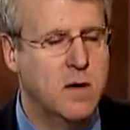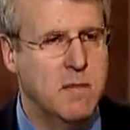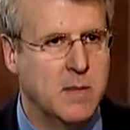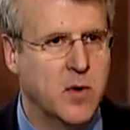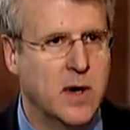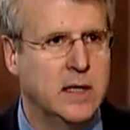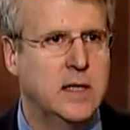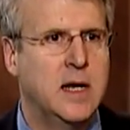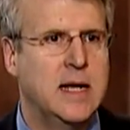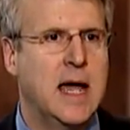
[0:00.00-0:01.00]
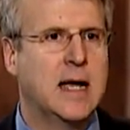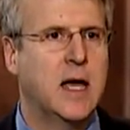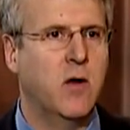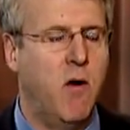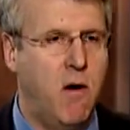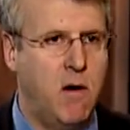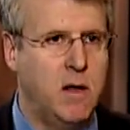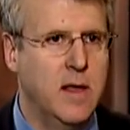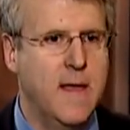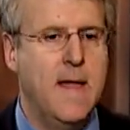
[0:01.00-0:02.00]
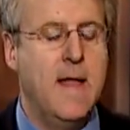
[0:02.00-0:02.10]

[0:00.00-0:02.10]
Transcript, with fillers: one member as an attack on all.